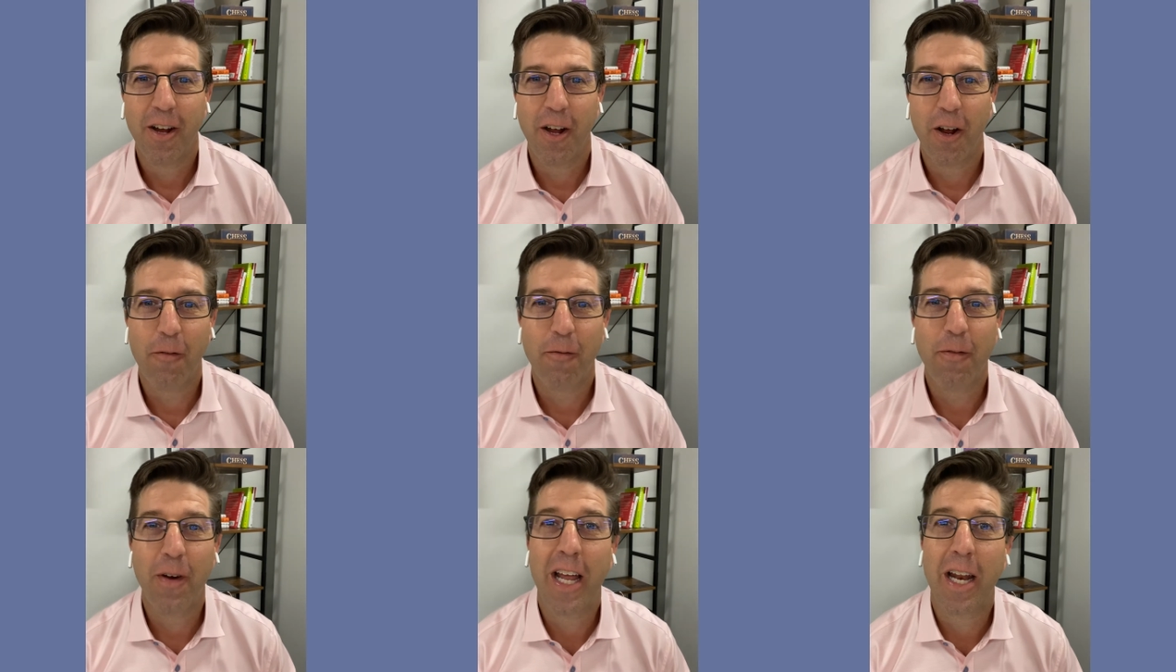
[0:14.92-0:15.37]

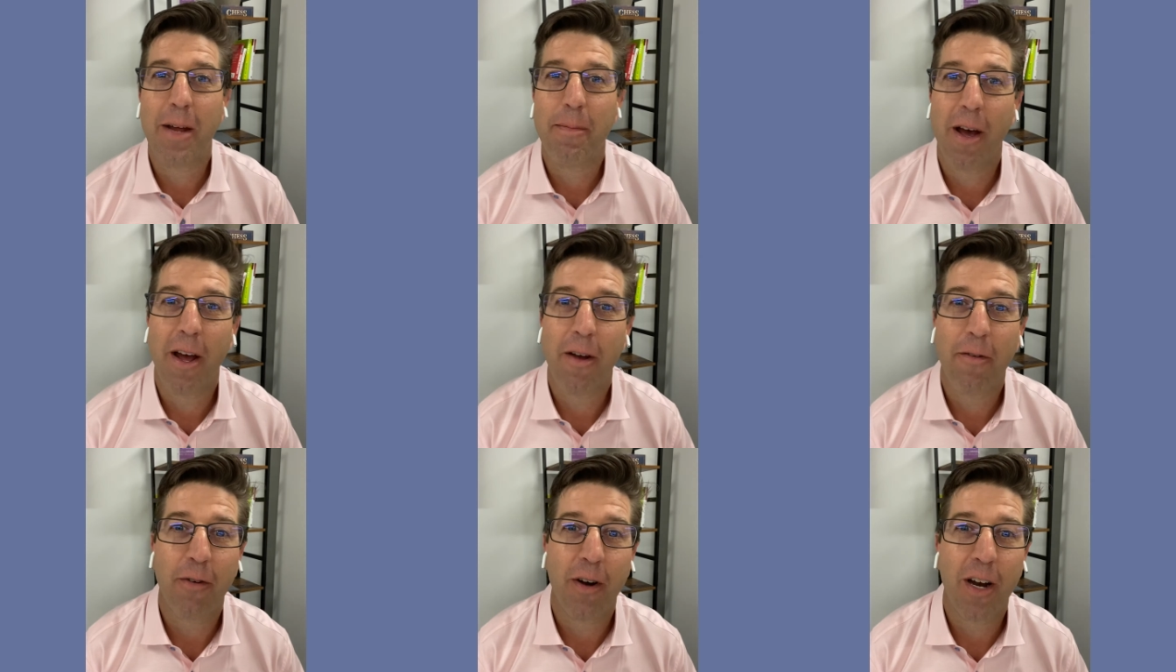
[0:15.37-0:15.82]
Fannie
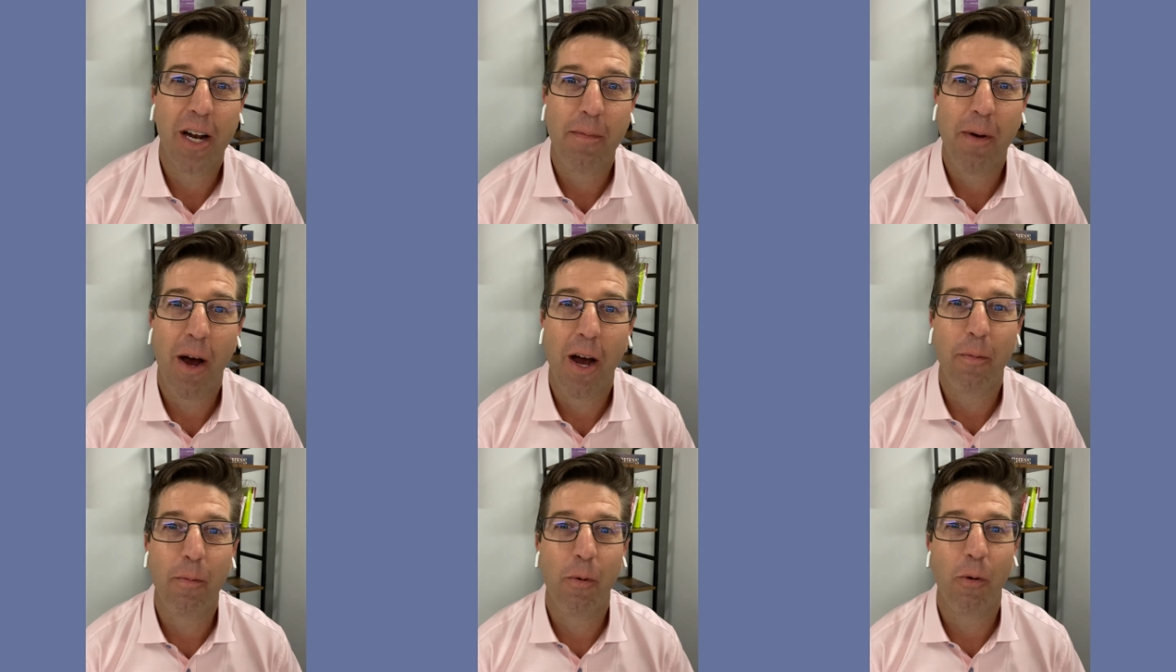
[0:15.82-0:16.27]
Mae, Freddie
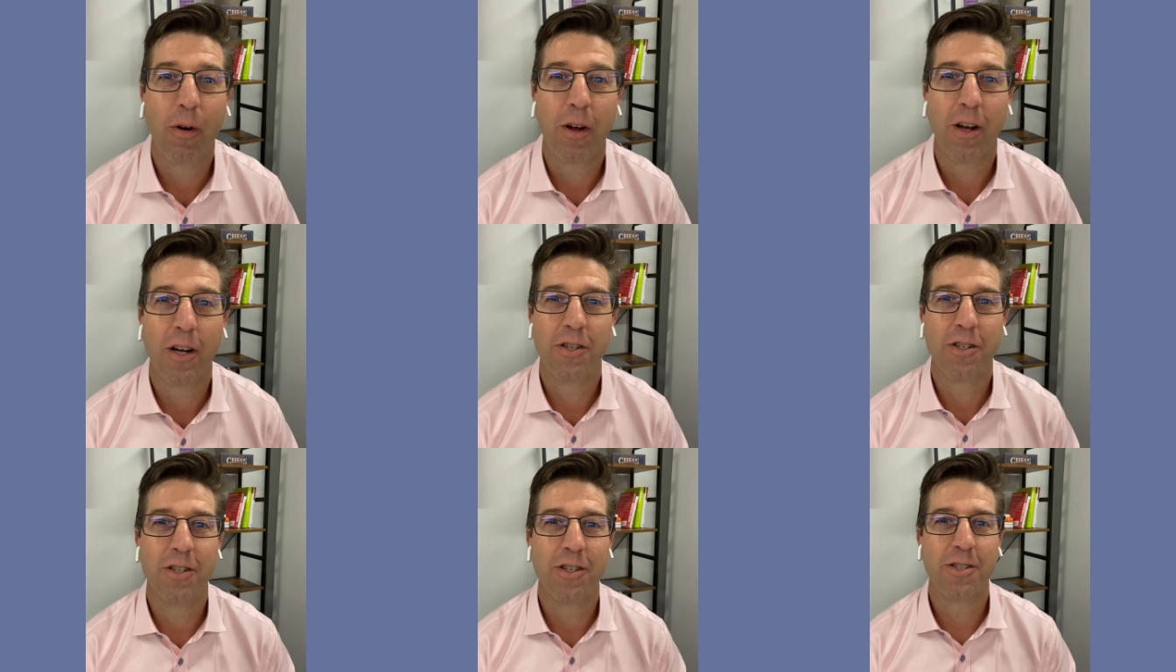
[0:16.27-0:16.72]
Mac
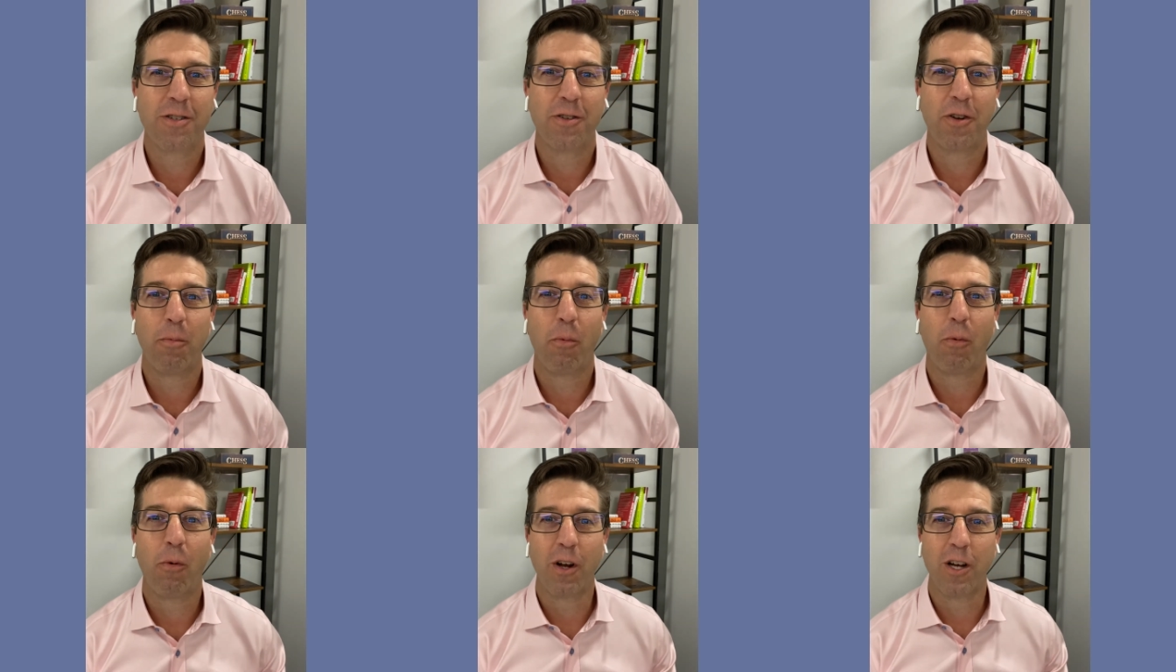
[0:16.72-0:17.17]
mortgages as
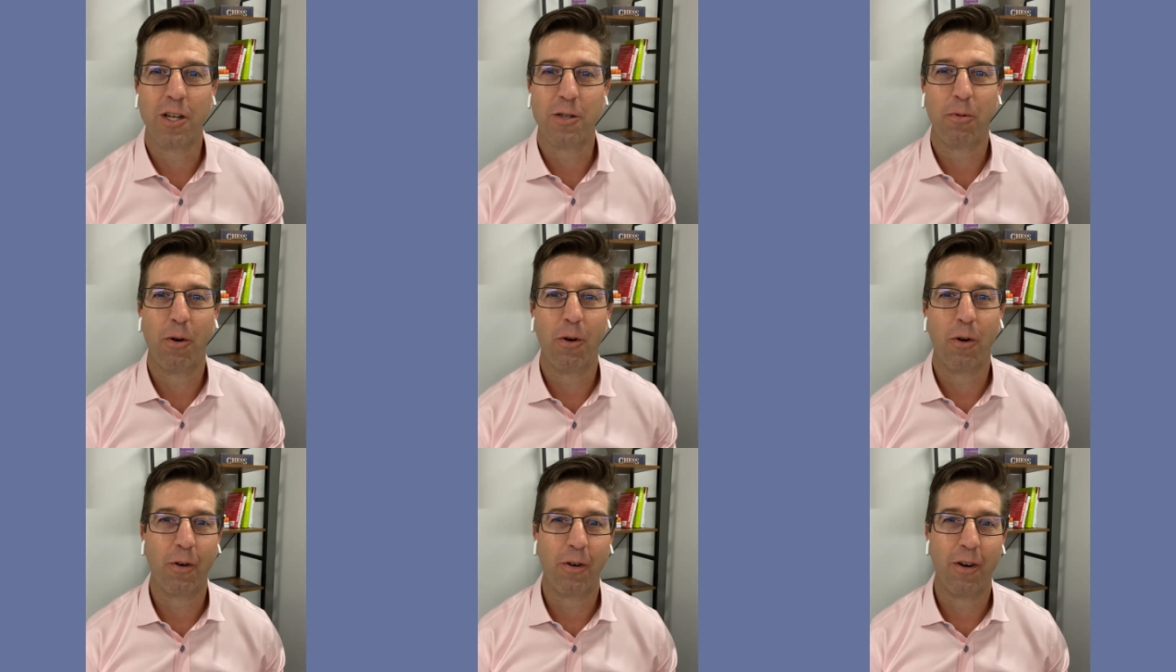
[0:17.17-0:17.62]
your mortgage
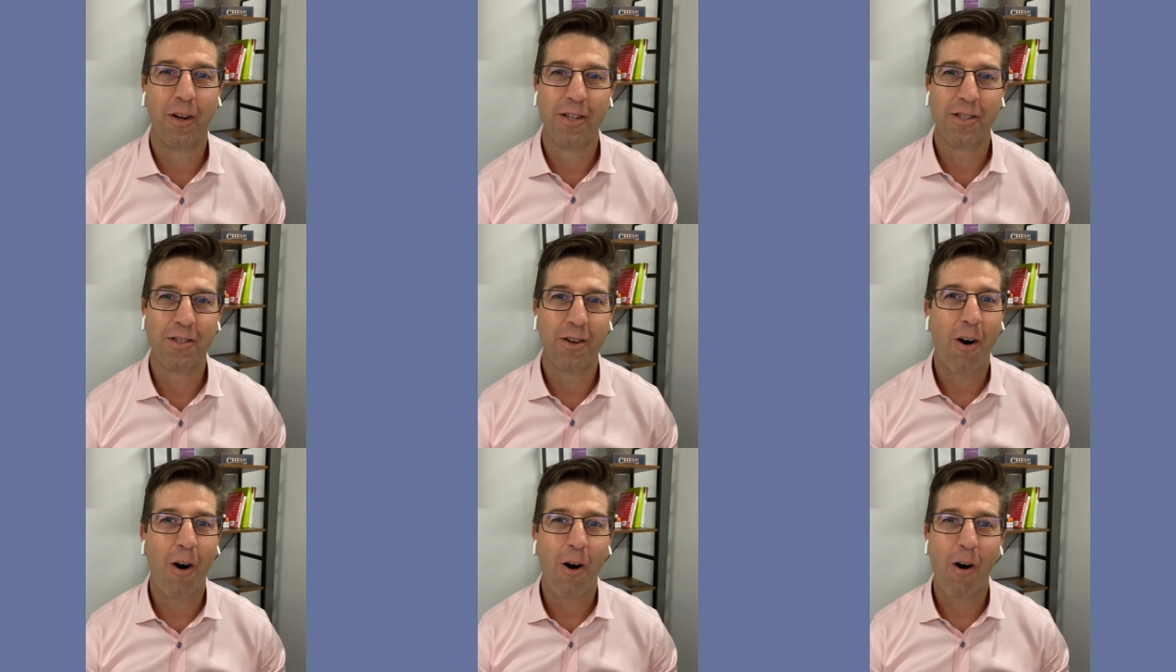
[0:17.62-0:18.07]
broker. And
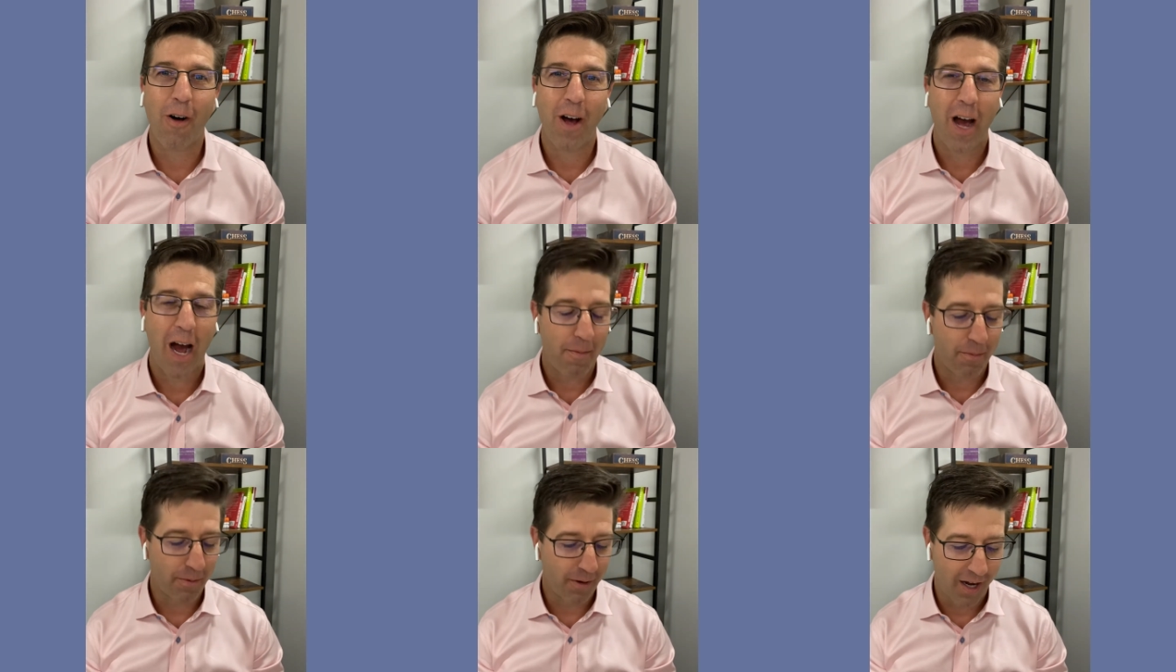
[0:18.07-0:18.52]
it's all
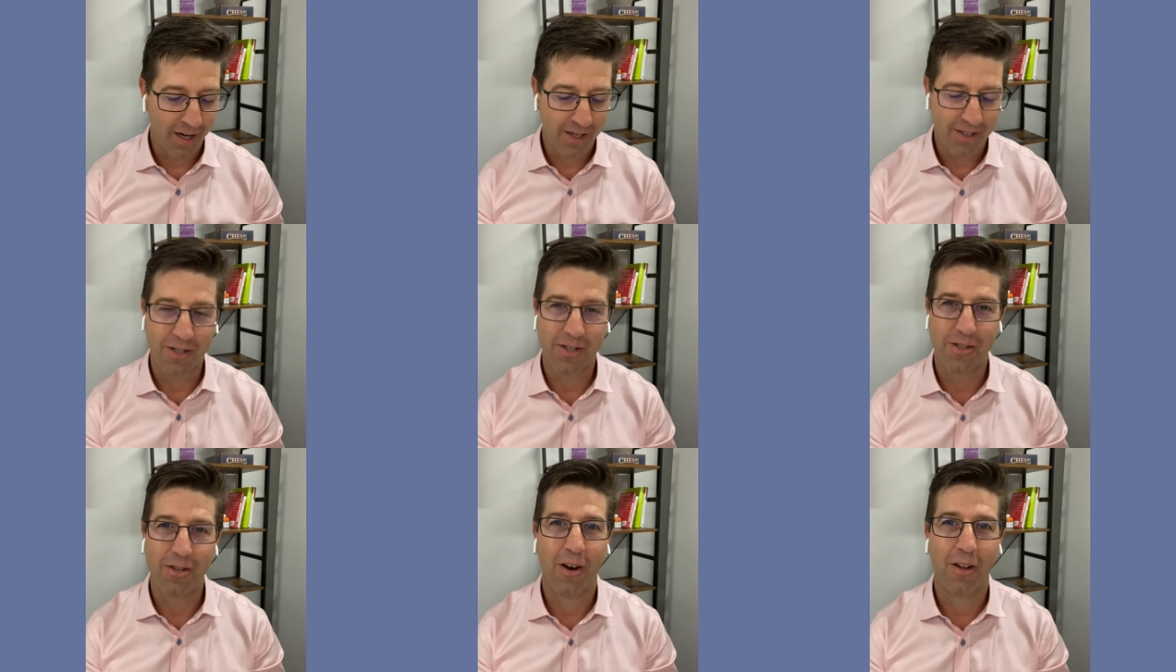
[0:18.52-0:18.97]

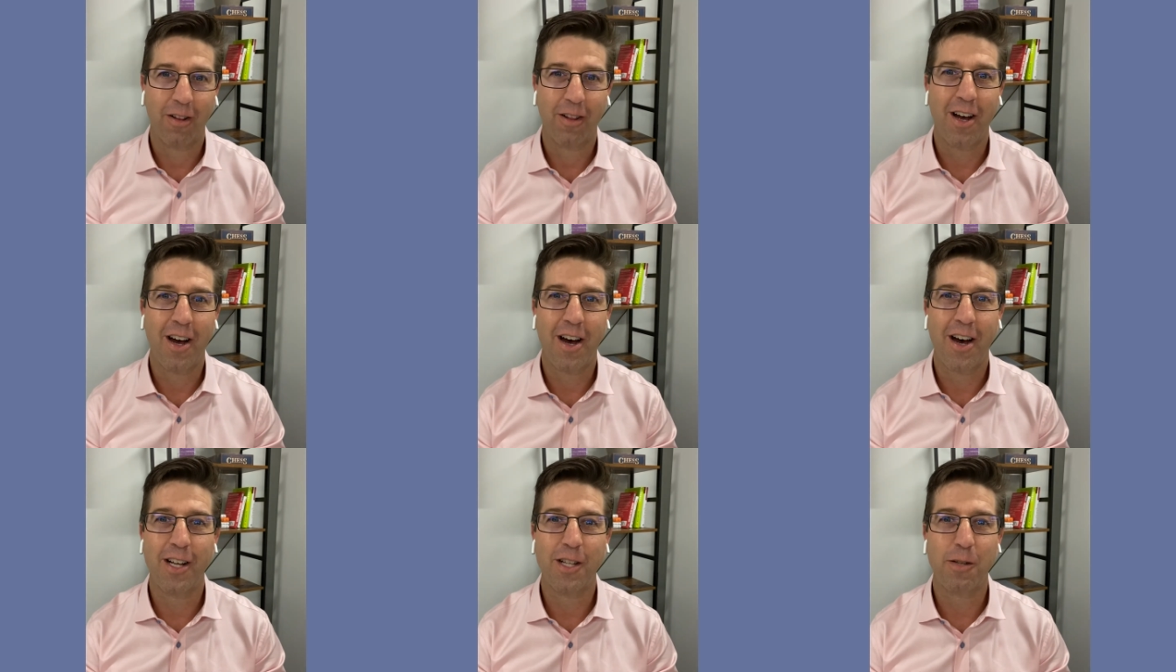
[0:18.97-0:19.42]
applications
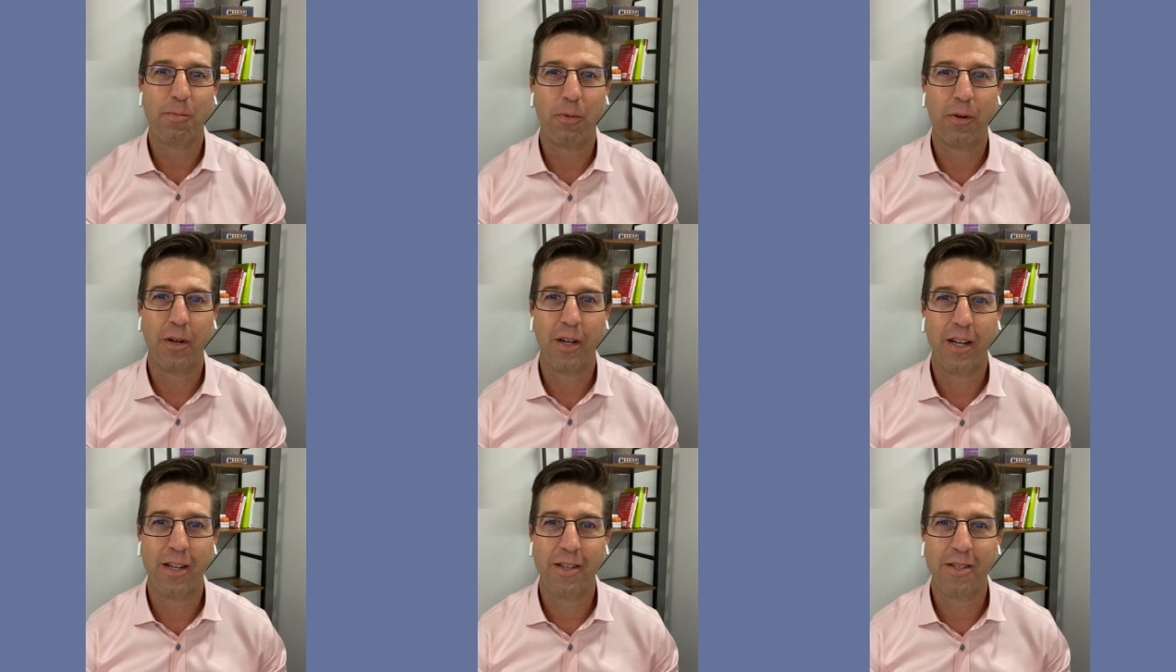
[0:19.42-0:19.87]
online. It's
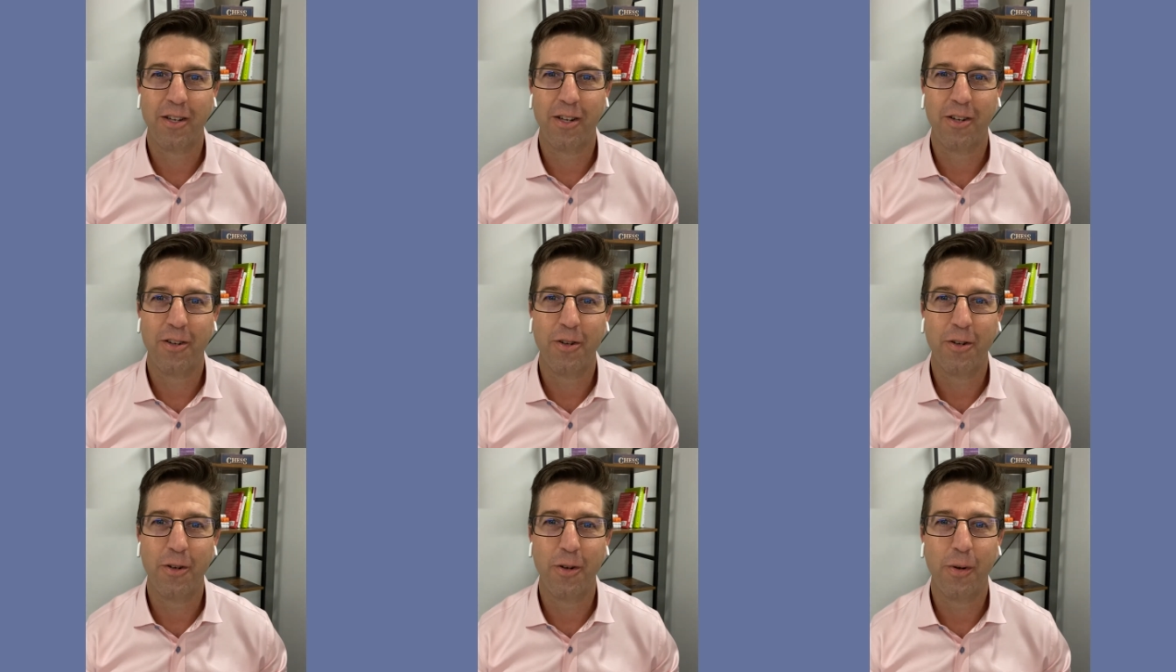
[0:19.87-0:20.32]
pretty easy to
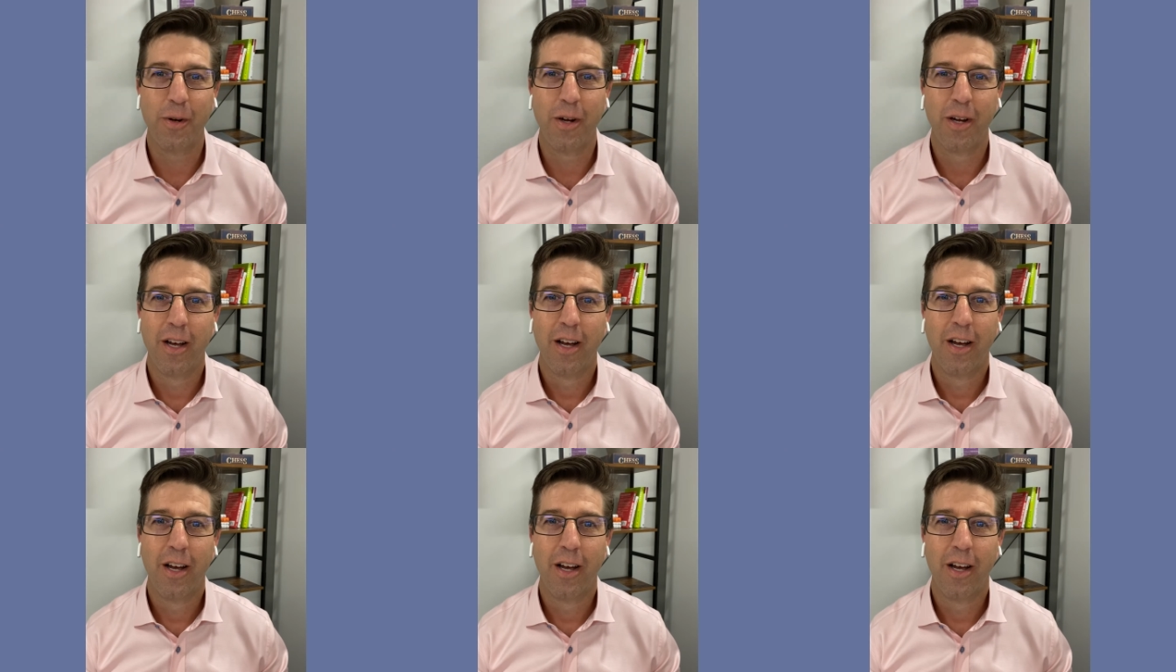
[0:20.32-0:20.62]
do.